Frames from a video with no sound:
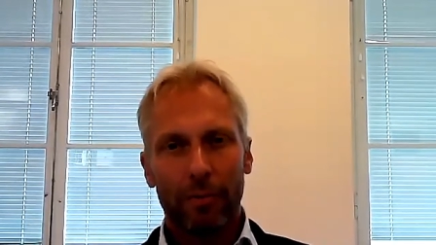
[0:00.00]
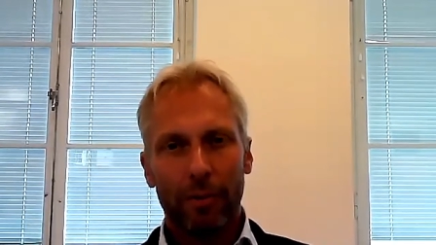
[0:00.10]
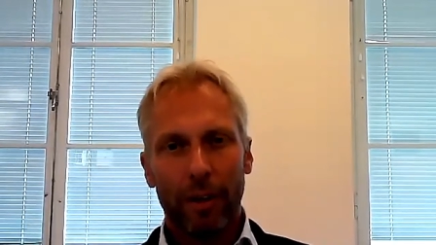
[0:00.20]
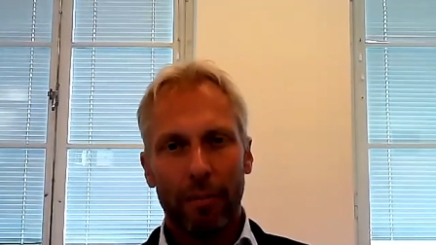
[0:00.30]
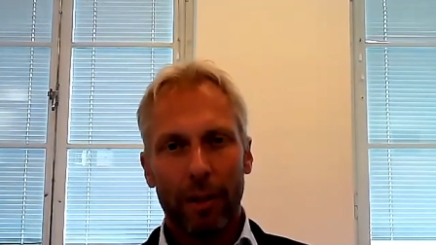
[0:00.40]

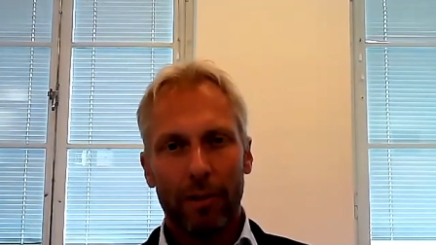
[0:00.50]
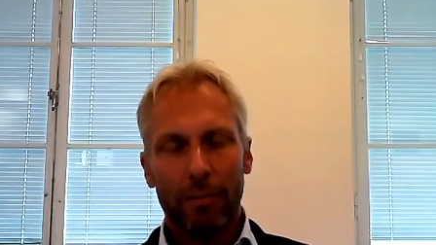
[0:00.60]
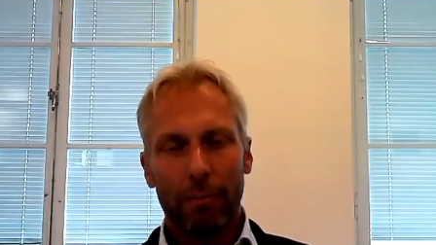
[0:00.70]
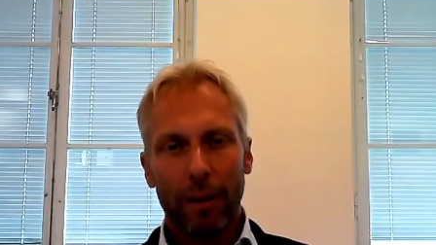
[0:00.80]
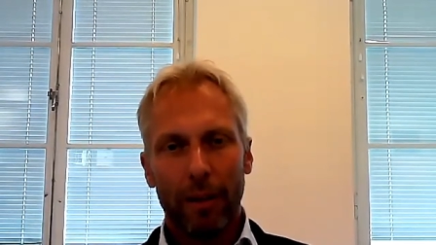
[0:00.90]
very much
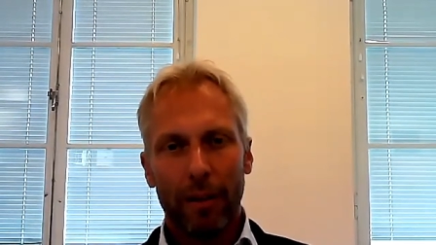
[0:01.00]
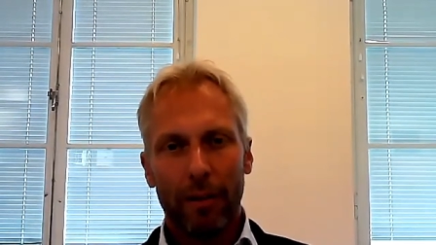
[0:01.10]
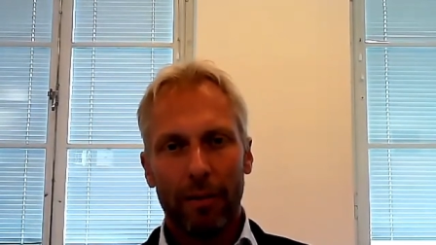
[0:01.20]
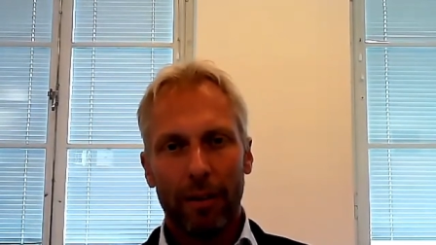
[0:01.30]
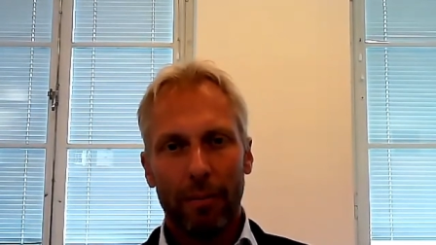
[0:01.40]
on building
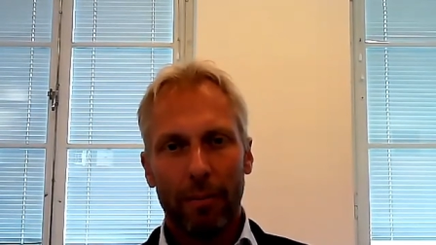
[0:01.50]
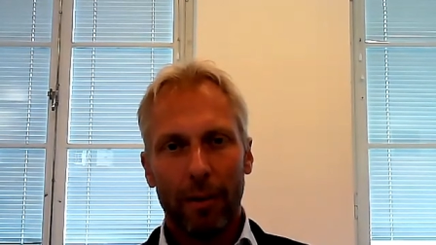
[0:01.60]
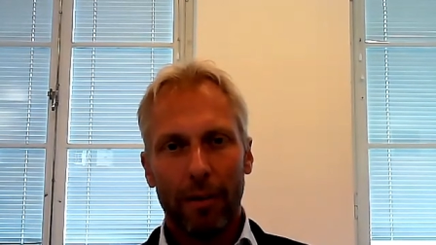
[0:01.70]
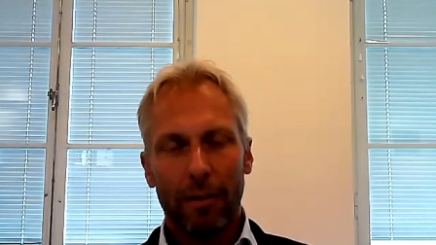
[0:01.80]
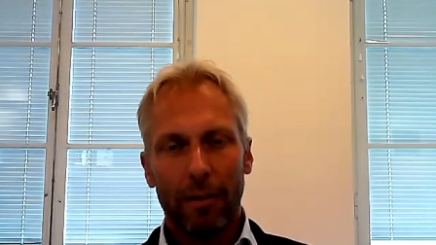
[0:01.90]
a team
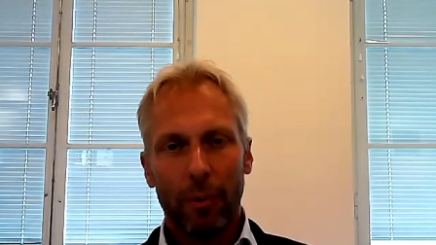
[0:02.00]
that